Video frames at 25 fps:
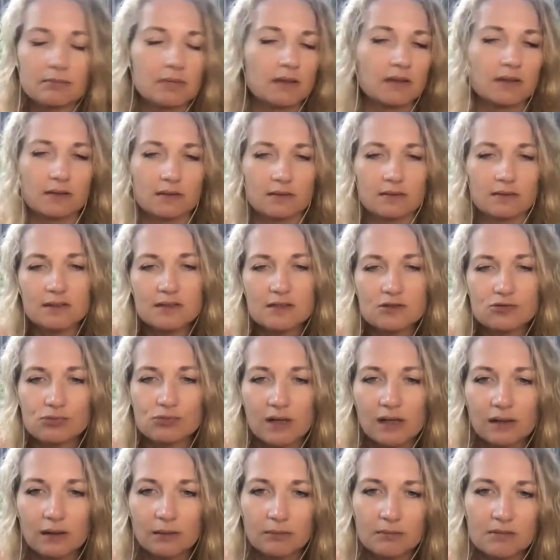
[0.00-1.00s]
but his
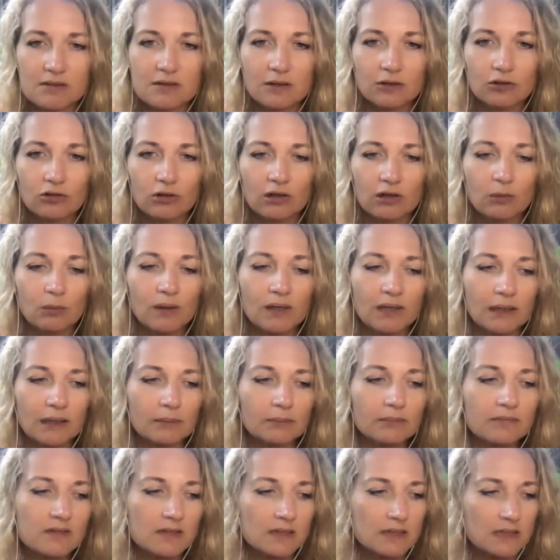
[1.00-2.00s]
real name is Anthony
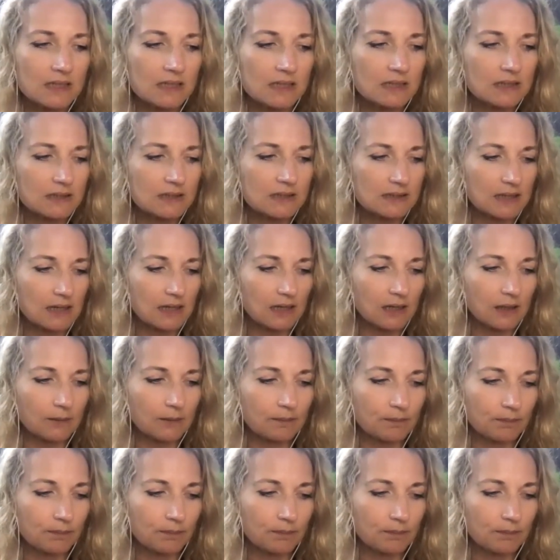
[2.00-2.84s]
Williams, he's a